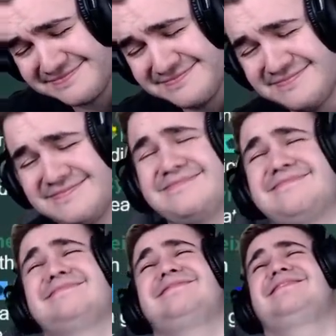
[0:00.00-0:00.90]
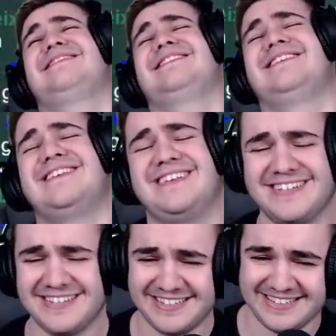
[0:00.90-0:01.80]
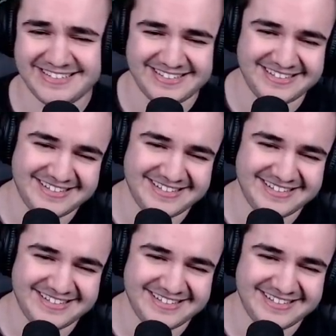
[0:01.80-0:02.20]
(no one is talking)